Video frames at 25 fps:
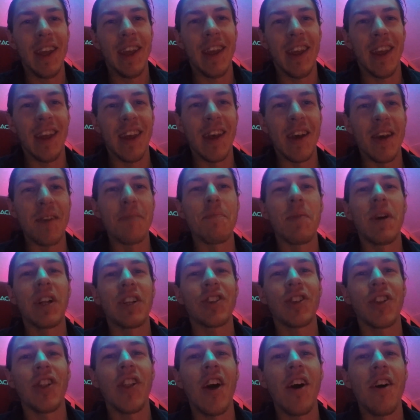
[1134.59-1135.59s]

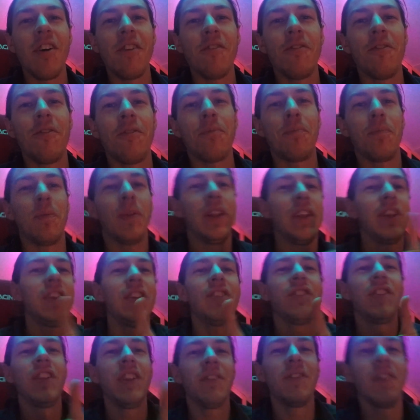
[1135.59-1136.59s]
Much love.
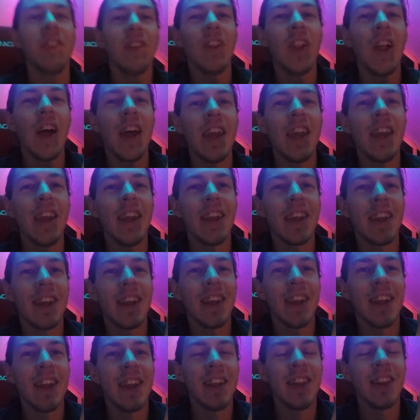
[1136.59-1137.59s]
Please leave a like
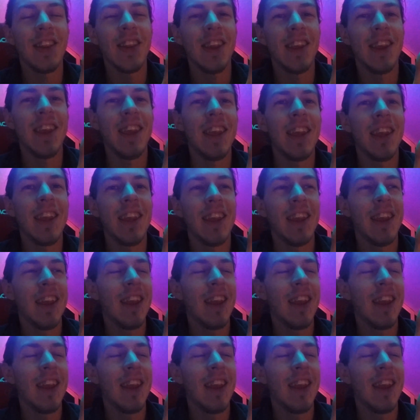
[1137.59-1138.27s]
on the